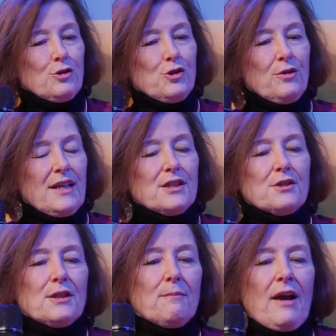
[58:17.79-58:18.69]
Is there
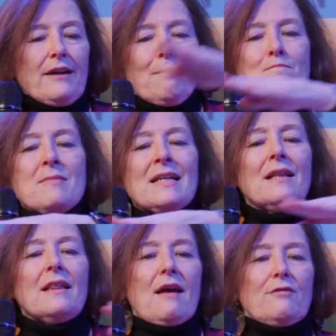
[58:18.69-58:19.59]
some kind of
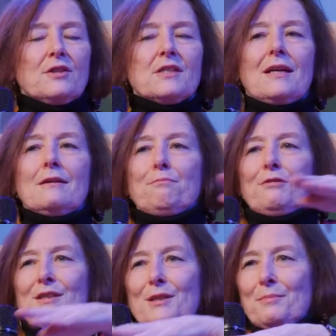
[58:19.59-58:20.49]
middle level set of
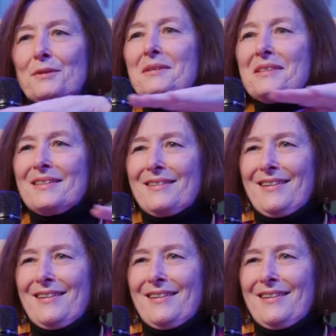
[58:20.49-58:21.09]
principles